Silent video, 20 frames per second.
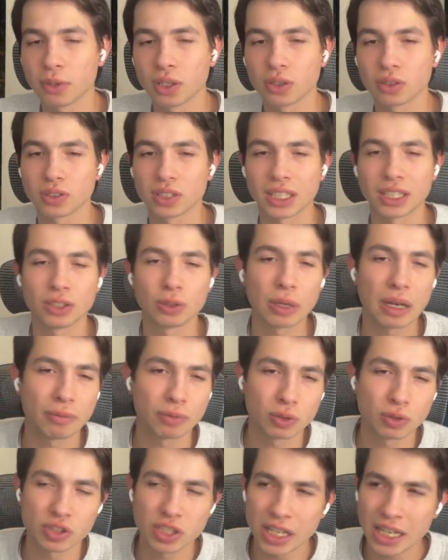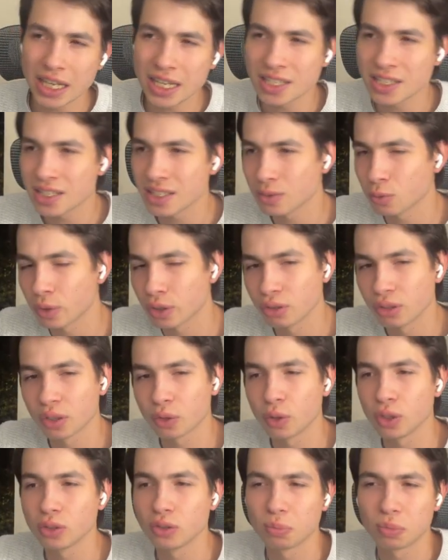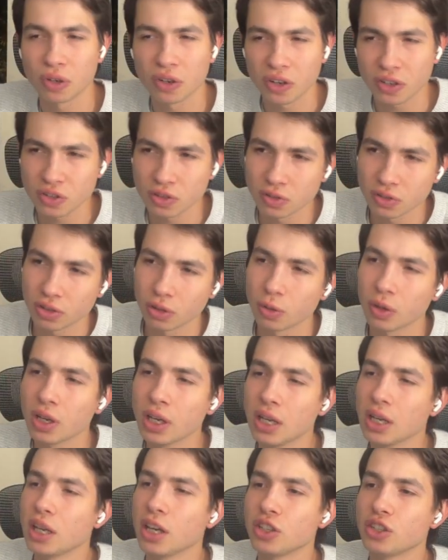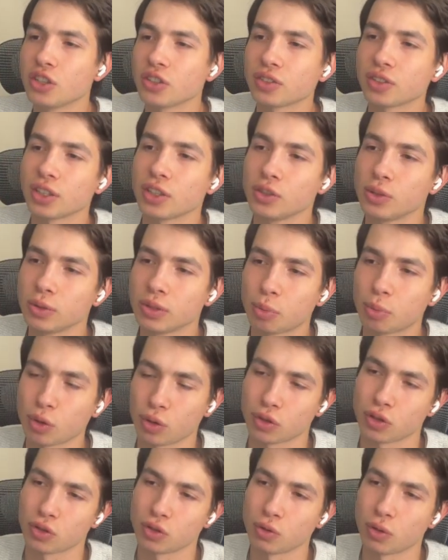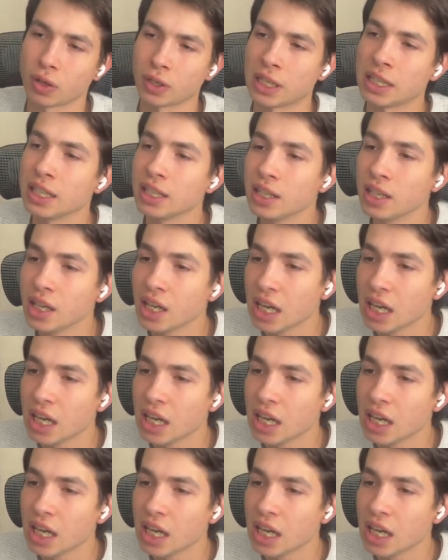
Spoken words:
because then you have to change it when you're going to production, so just use the production URL.